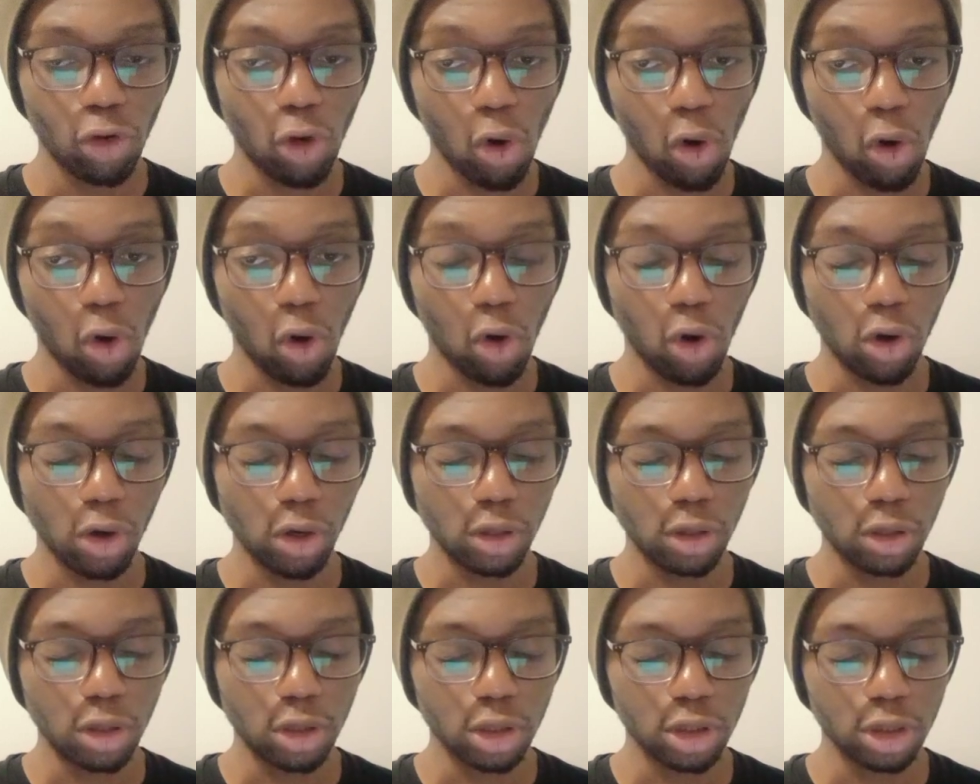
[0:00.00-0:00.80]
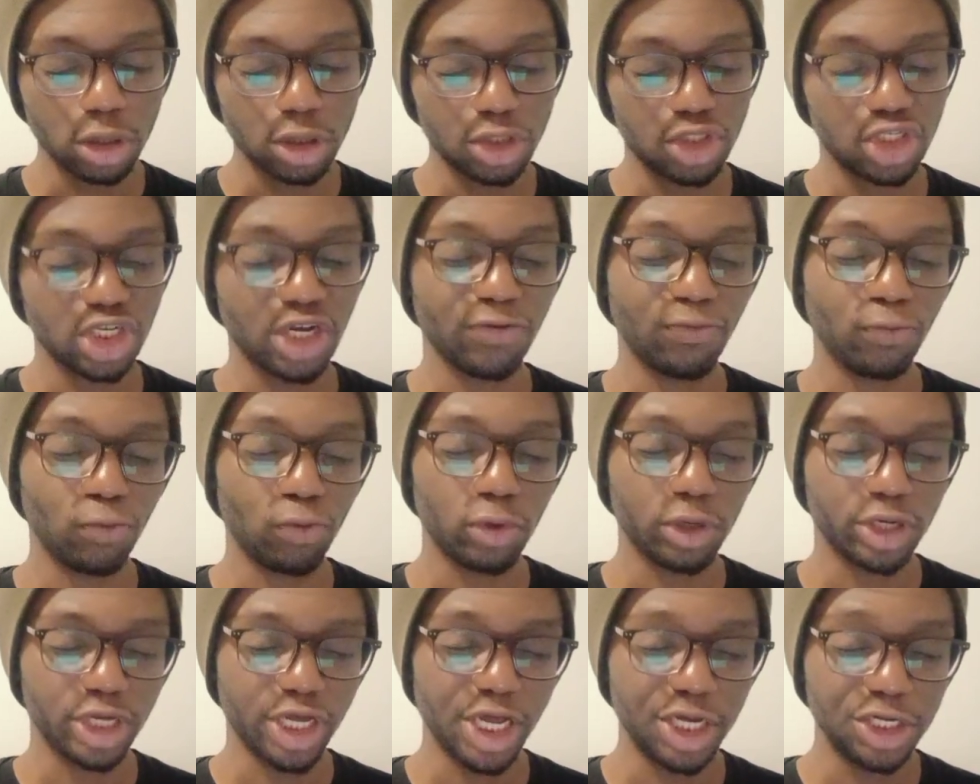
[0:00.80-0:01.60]
on several
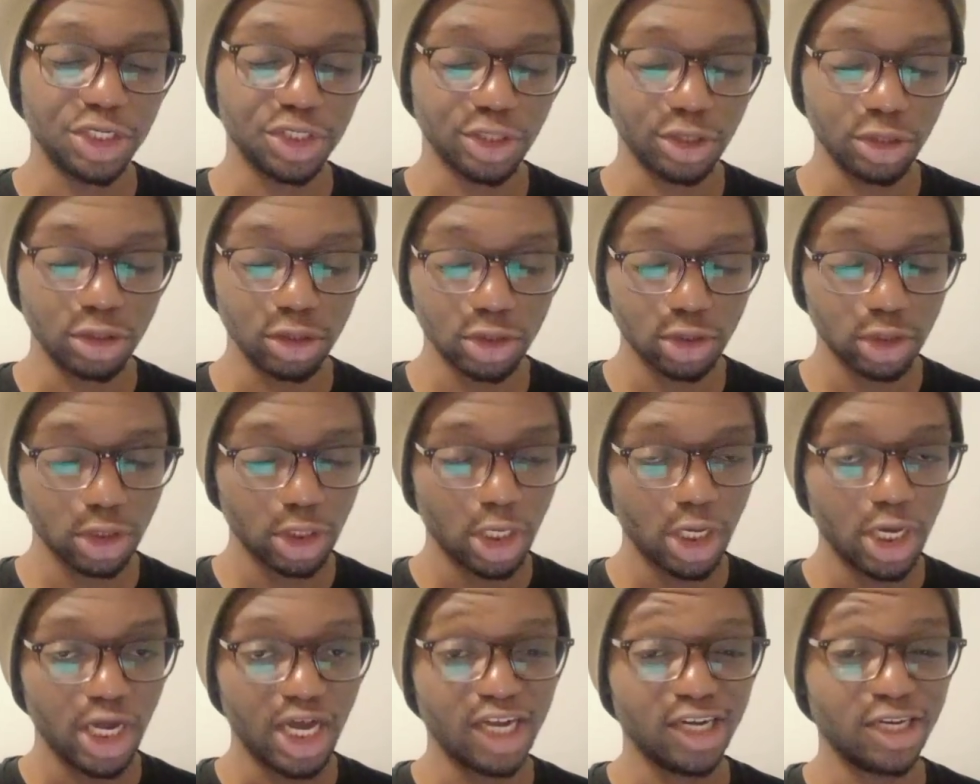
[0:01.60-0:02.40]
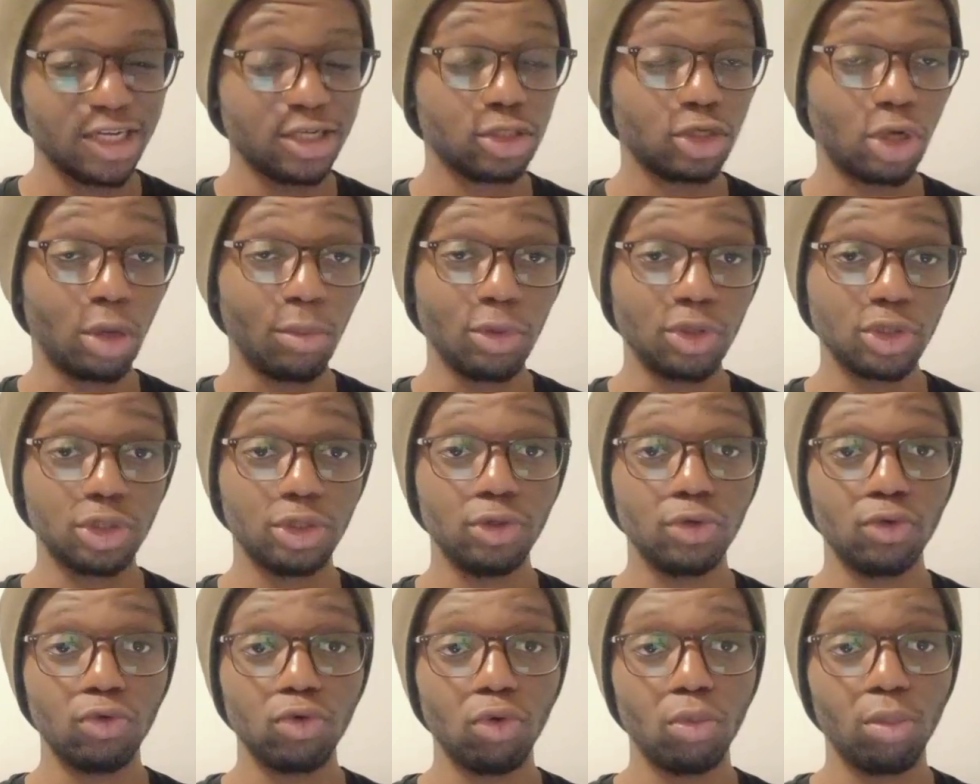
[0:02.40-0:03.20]
occasions. And then Thomas
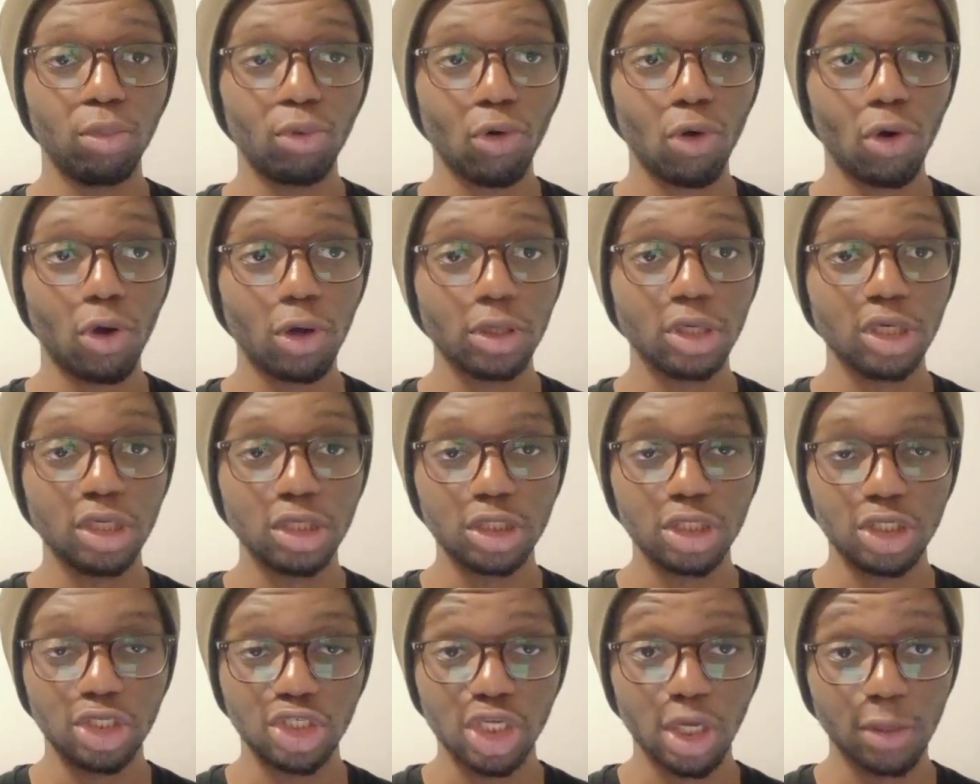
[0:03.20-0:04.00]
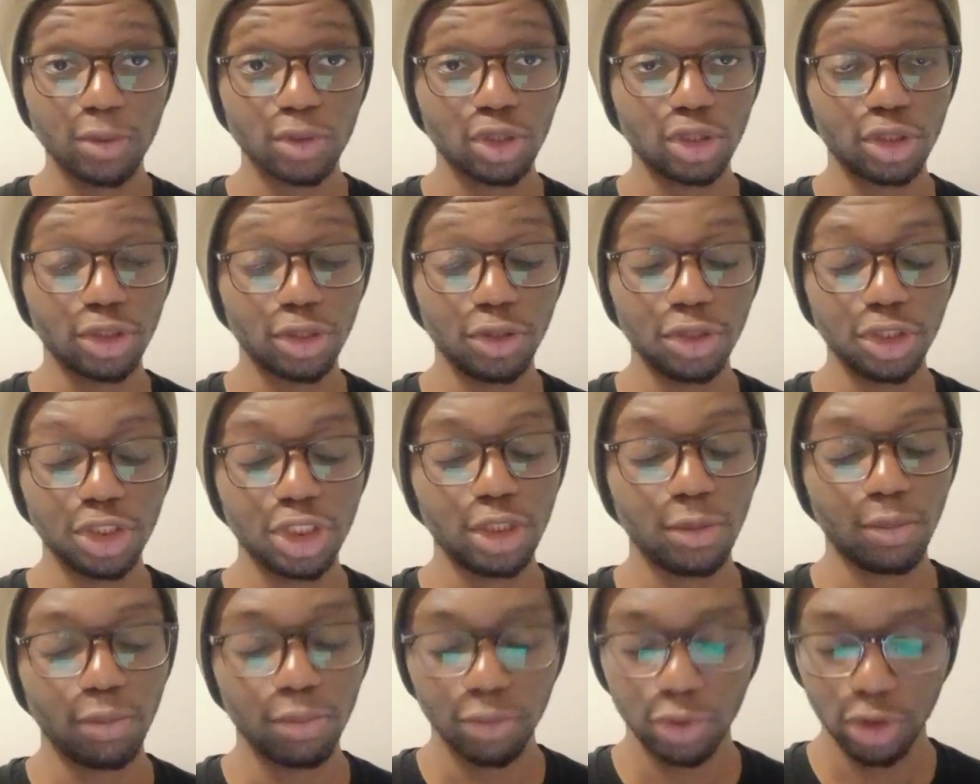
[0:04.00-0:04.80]
Tuchel brought on the substitutes.
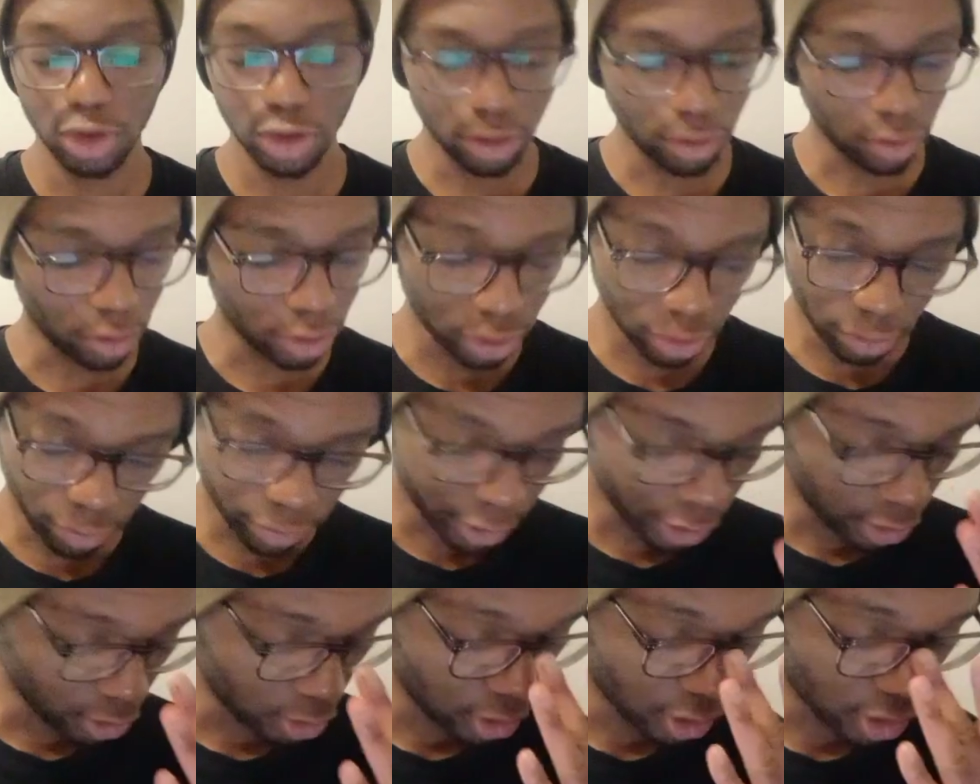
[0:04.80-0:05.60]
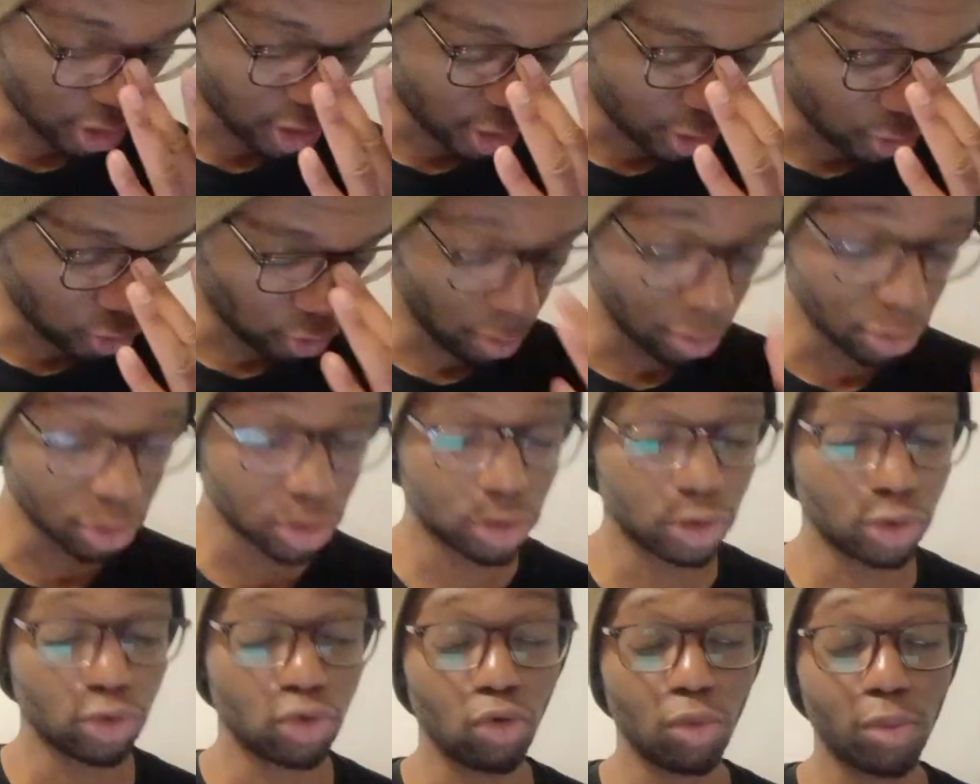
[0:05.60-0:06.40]
And then Thomas
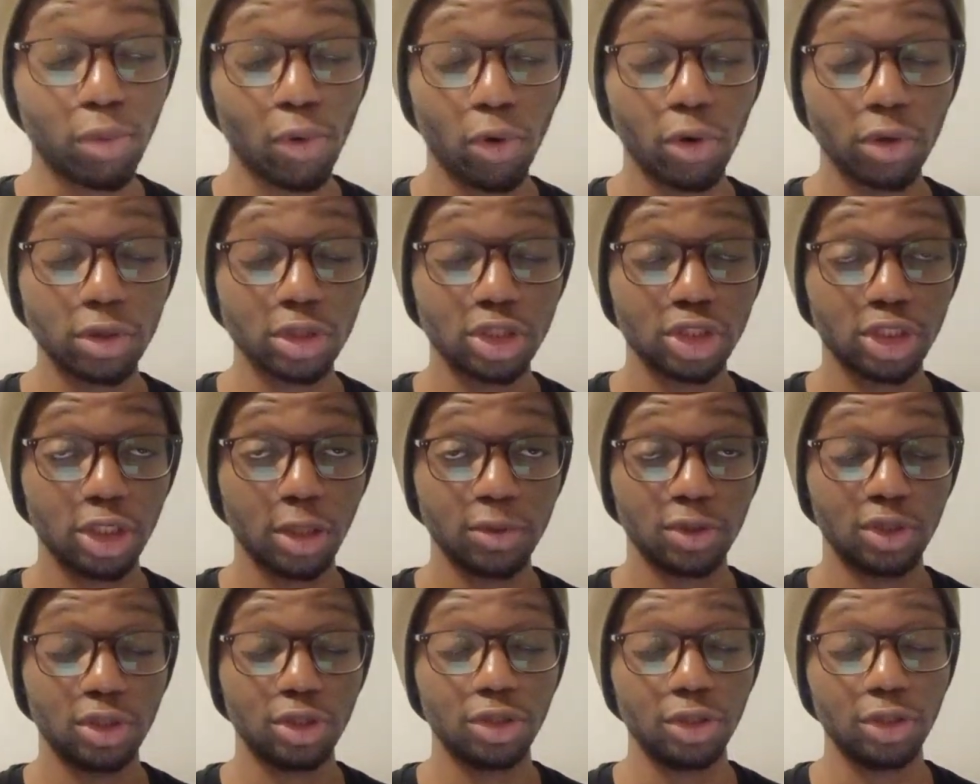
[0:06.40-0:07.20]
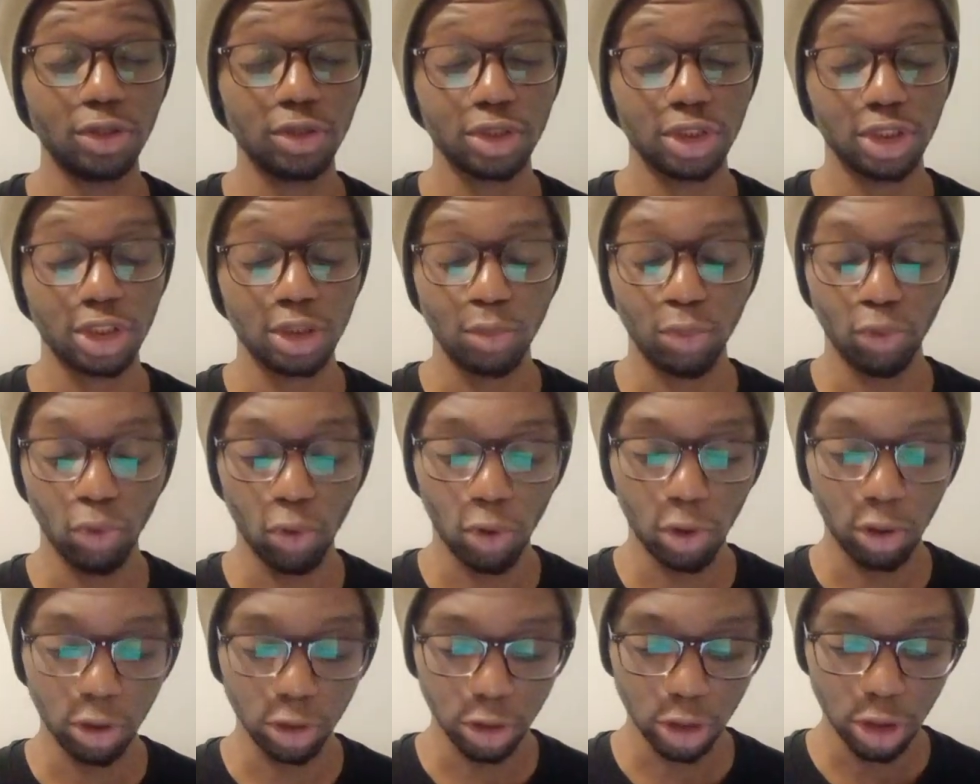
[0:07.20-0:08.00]
Tuchel brought on the substitutes.
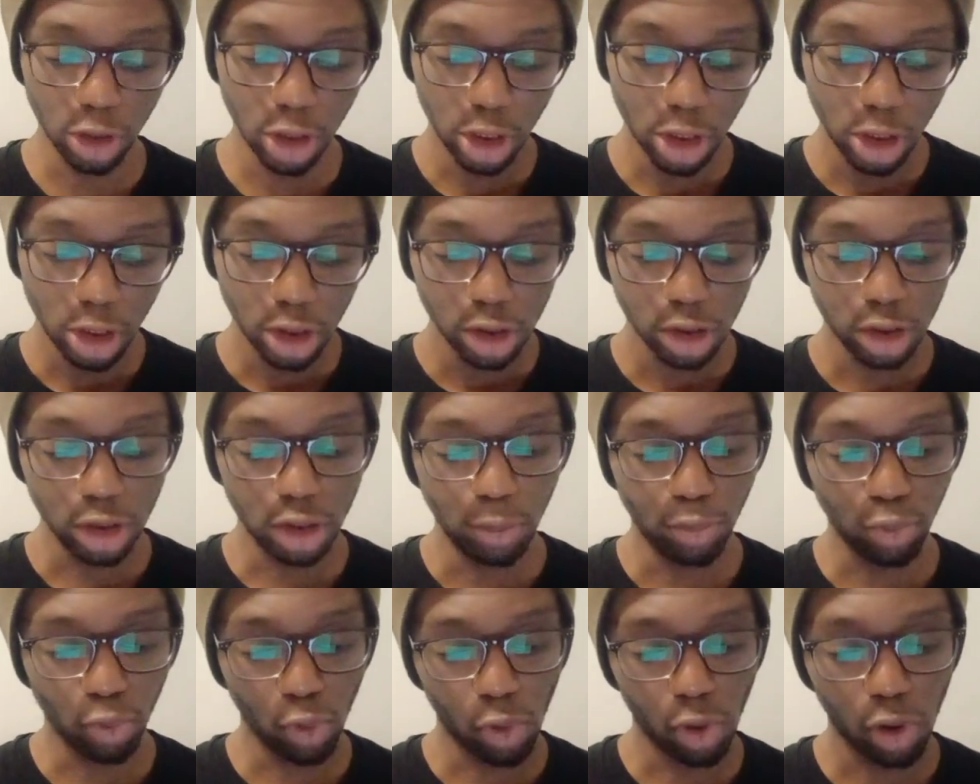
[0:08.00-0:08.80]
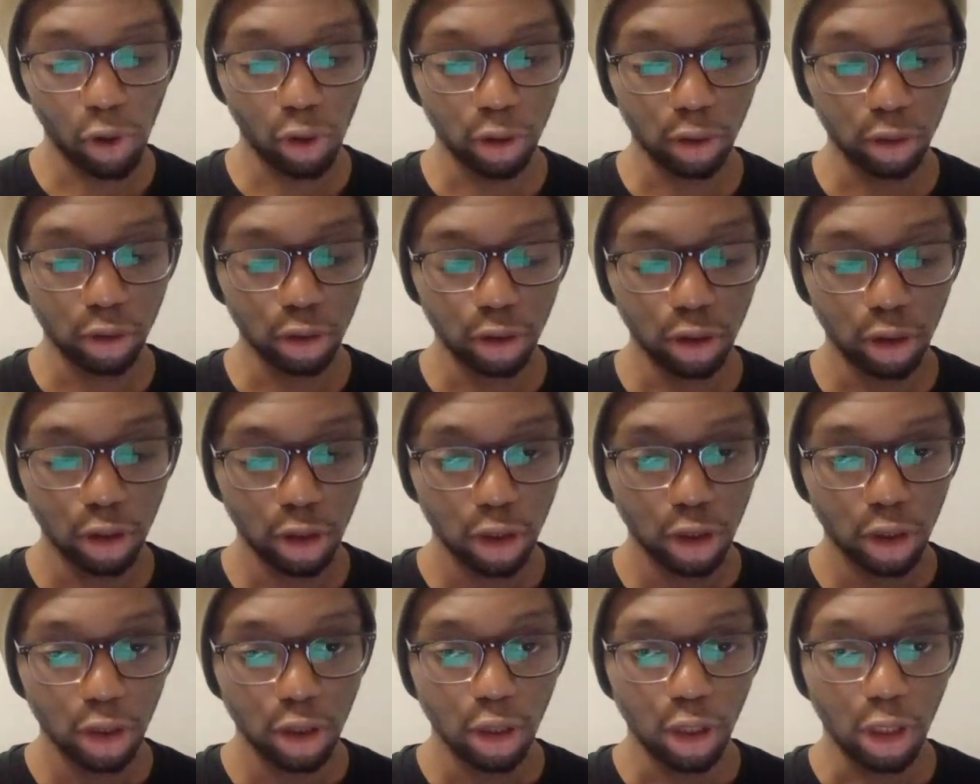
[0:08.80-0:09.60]
He brought
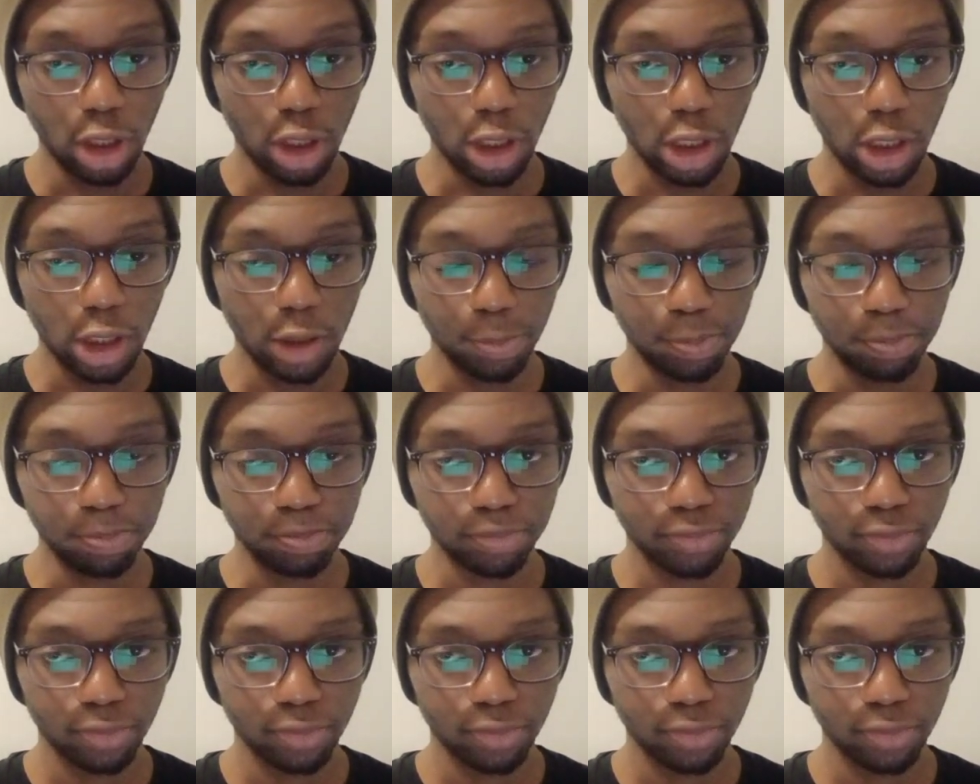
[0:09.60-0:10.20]
on